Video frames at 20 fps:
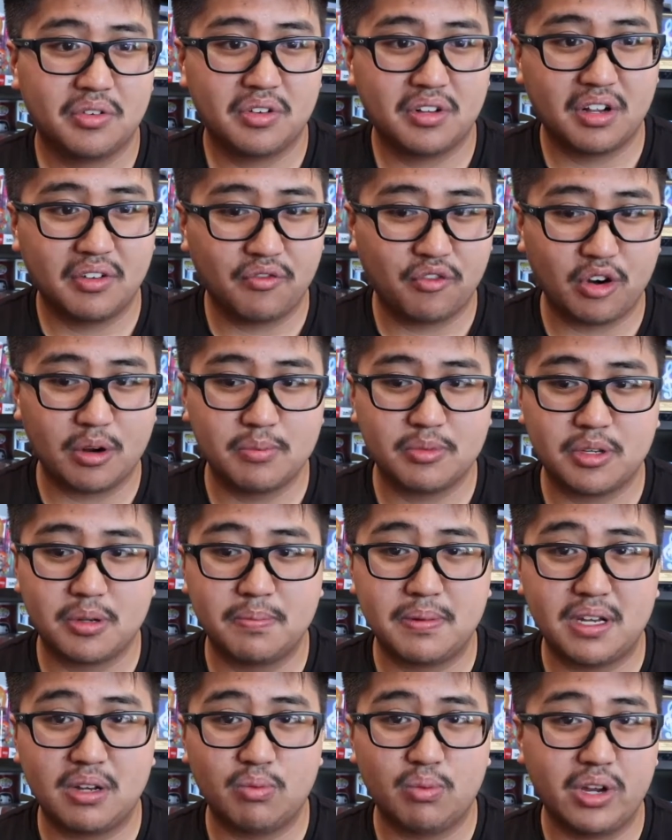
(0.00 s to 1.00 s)
confirmed to
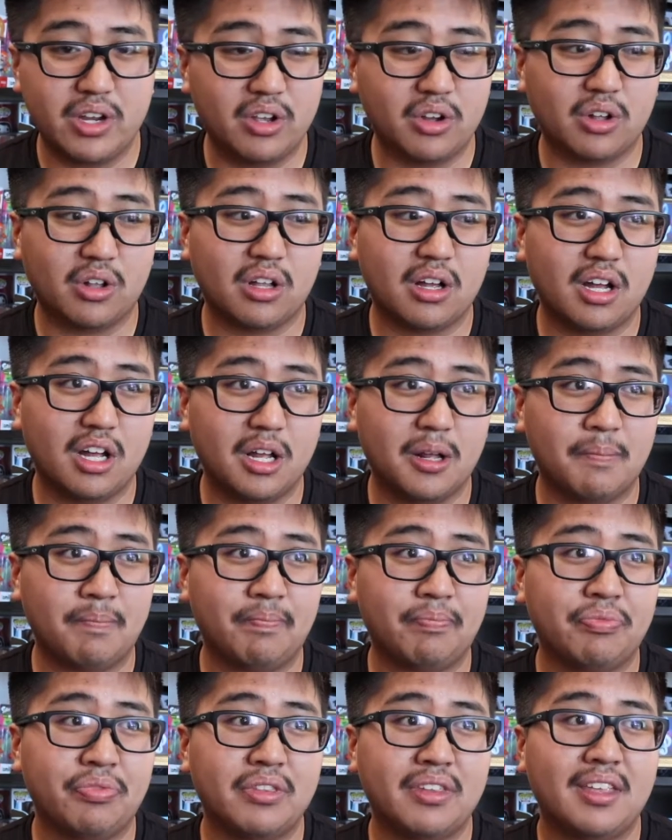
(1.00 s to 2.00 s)
be real.
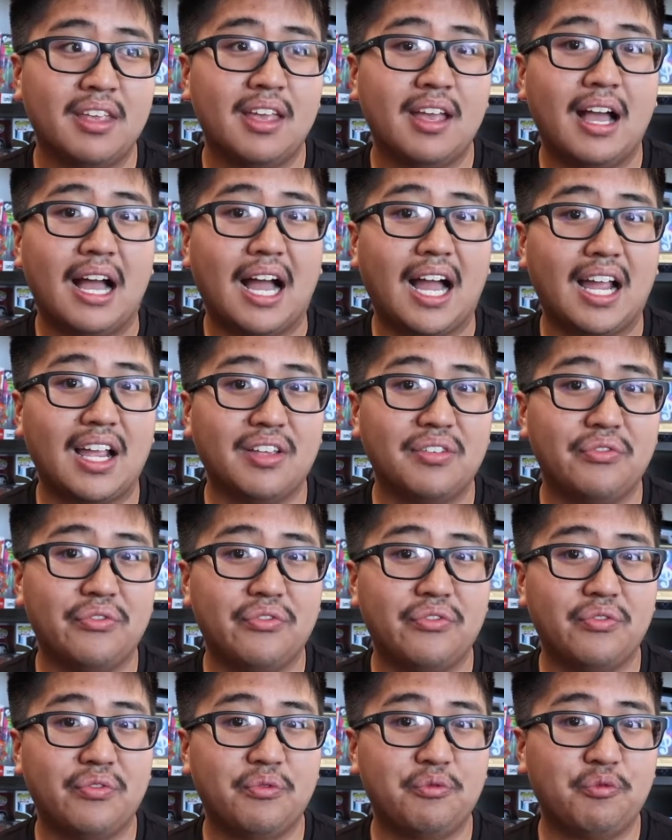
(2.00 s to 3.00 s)
I
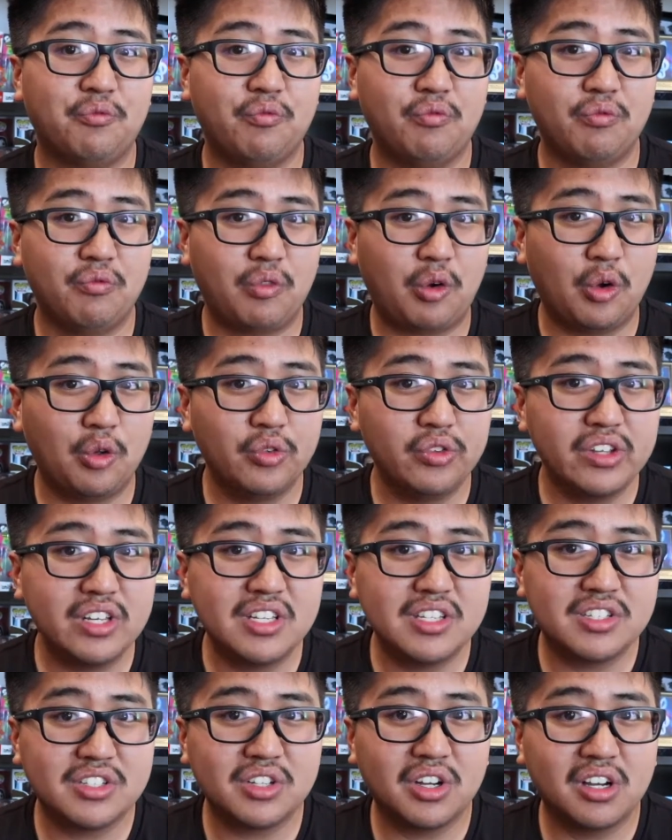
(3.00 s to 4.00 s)
only
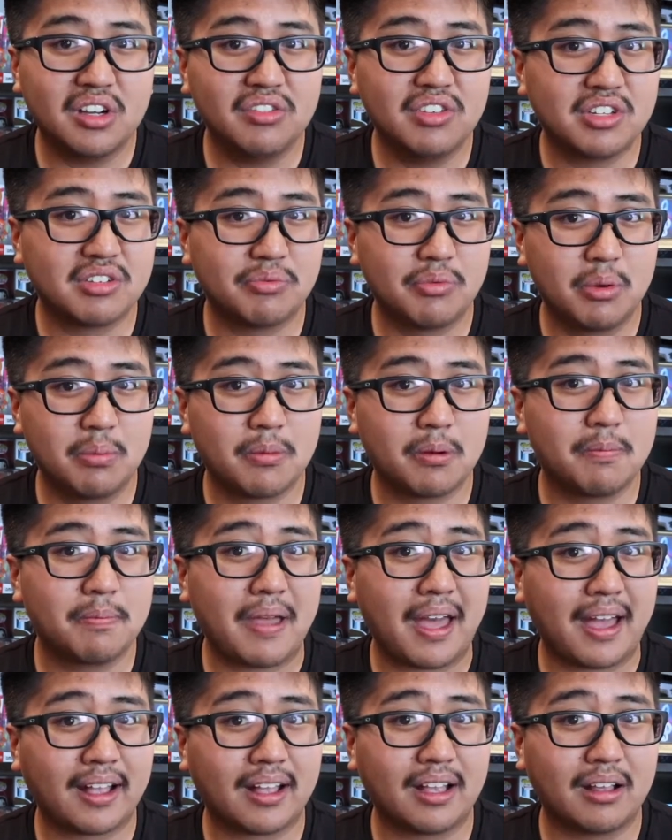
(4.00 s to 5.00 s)
saw this rumor
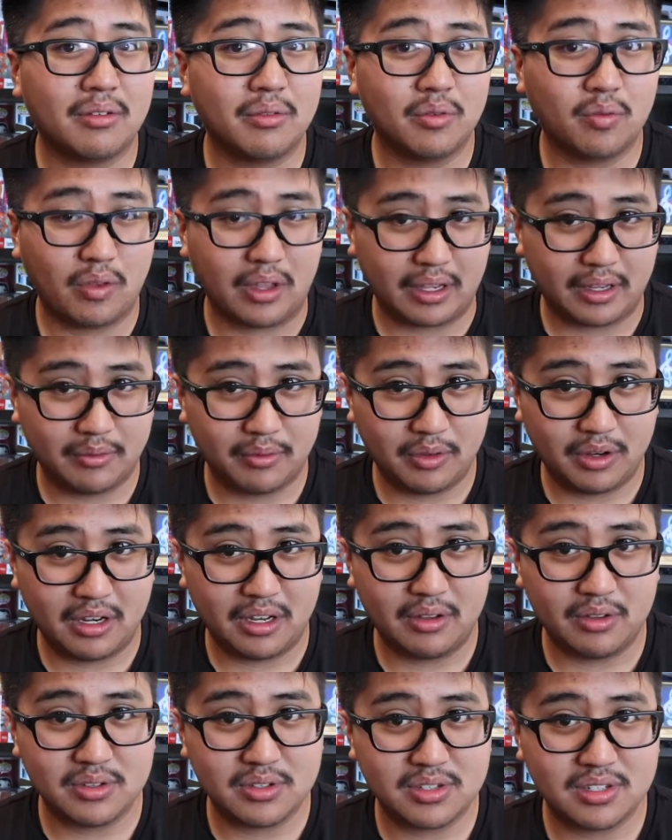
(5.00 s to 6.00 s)
back like when
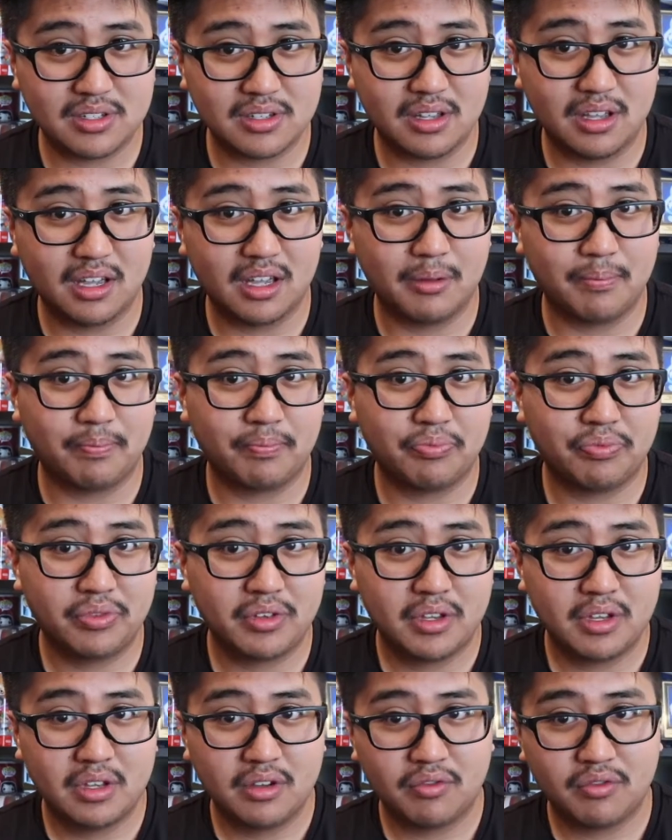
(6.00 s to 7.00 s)
it was
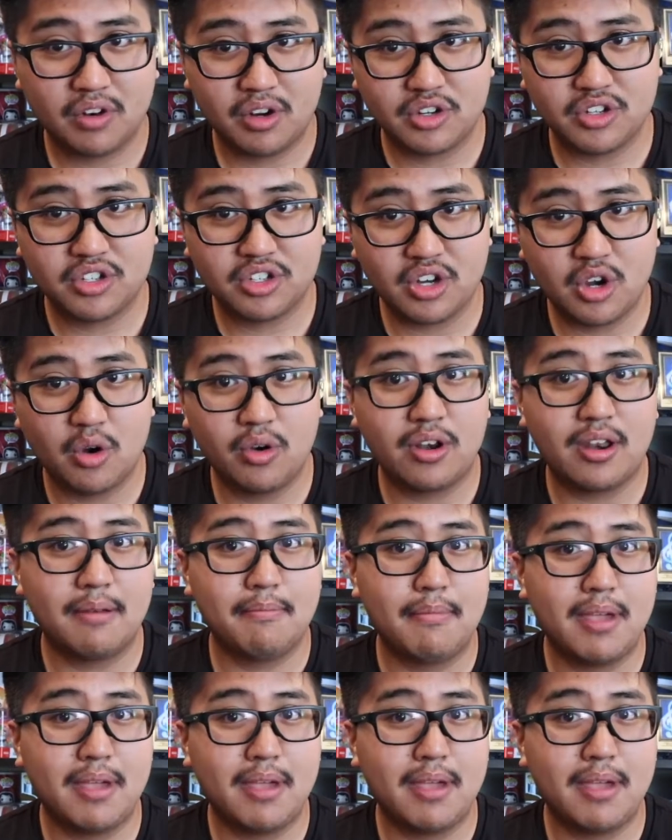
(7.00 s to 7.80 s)
first shown in